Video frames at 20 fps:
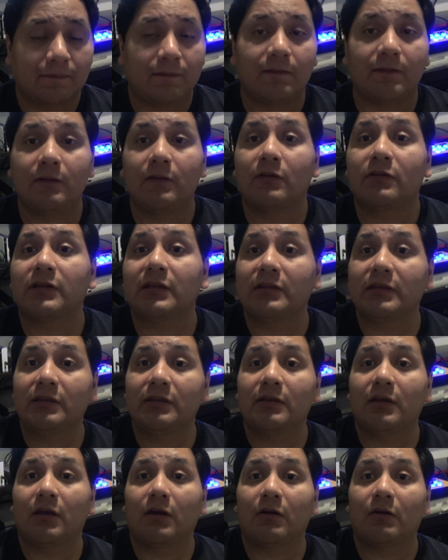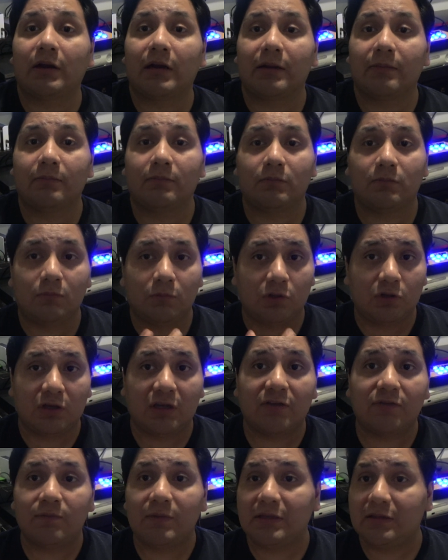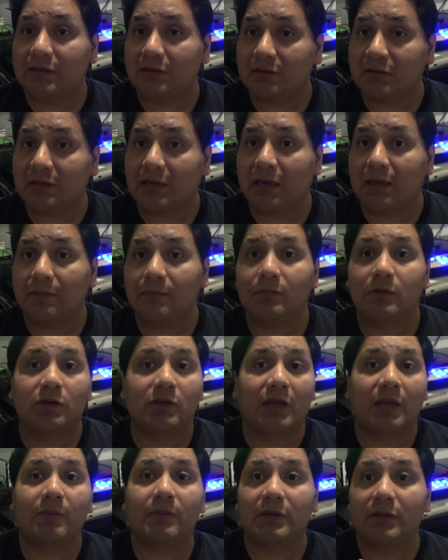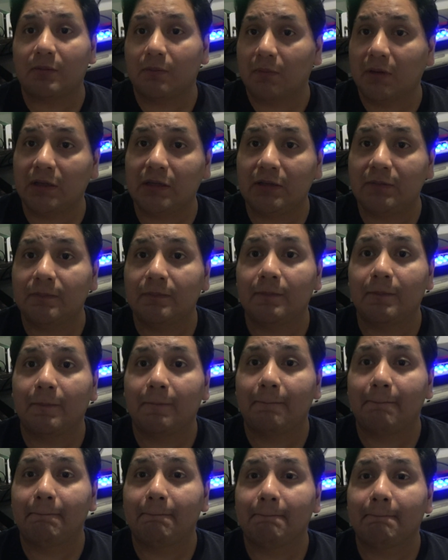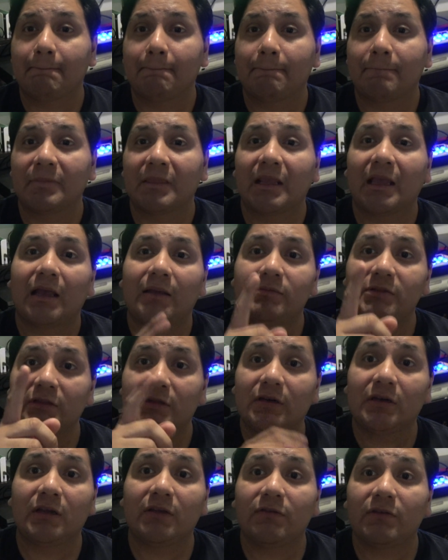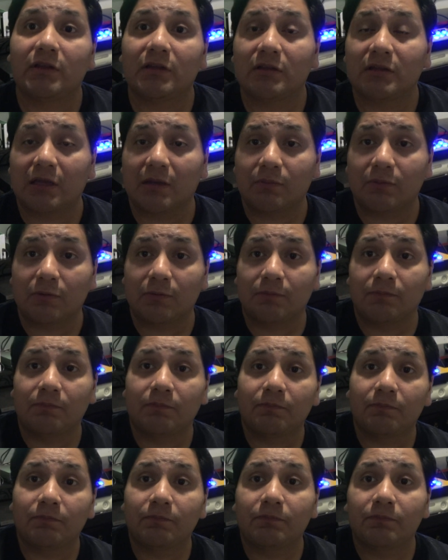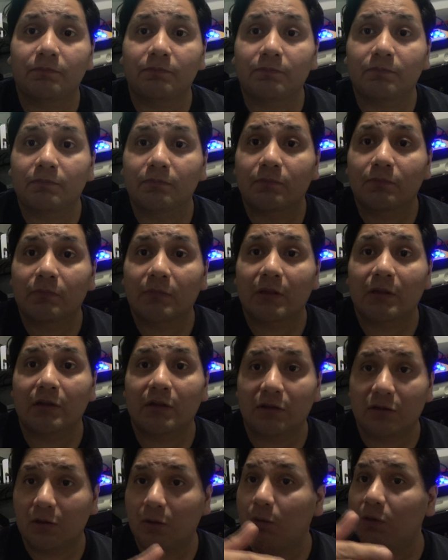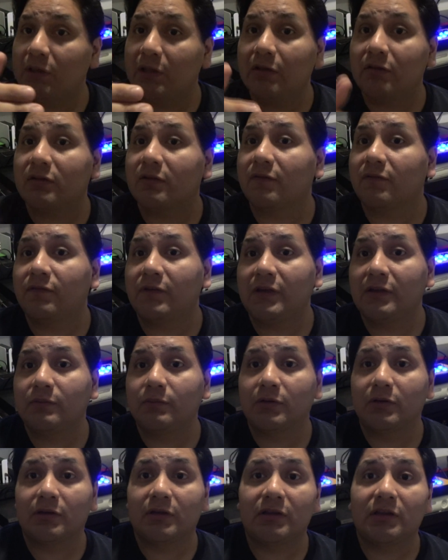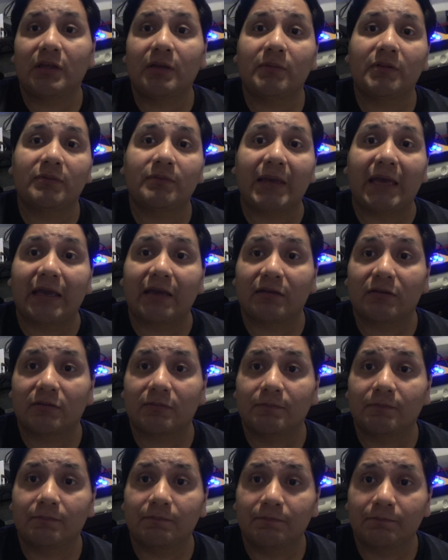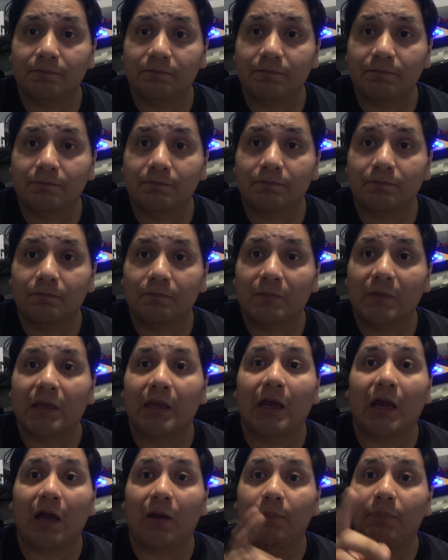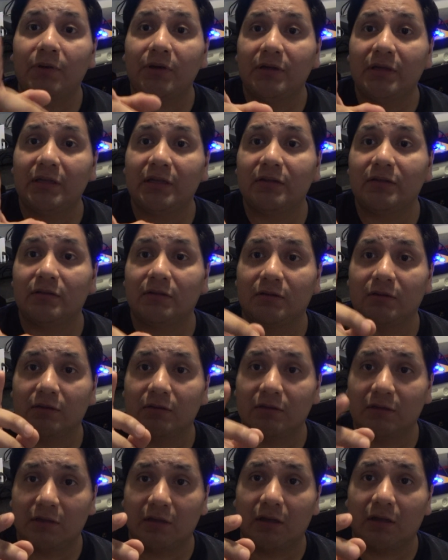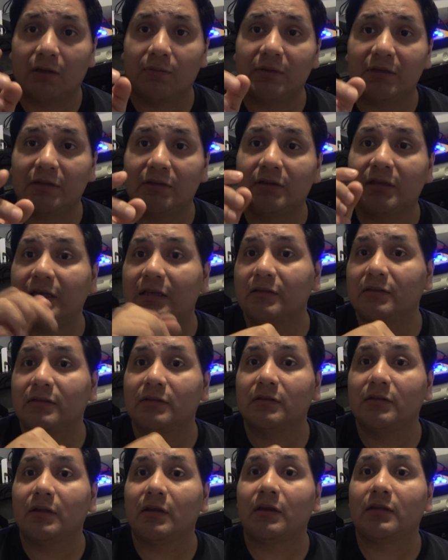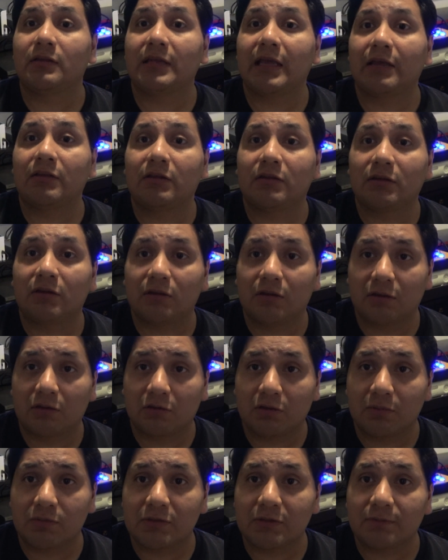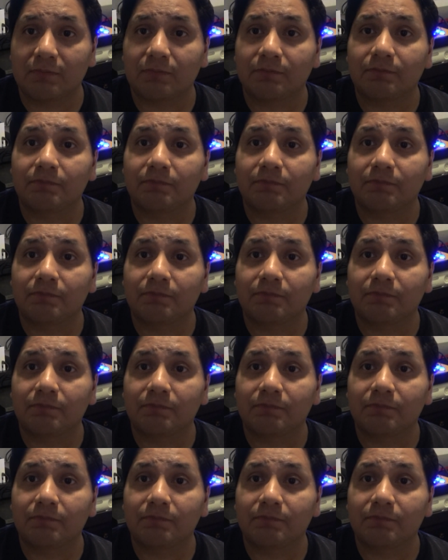You know something? Alright. You give me this time, you gave me the money. I'm just gonna give you an example. There's someone else on Facebook. His name is Max. I'll put his link down in the description.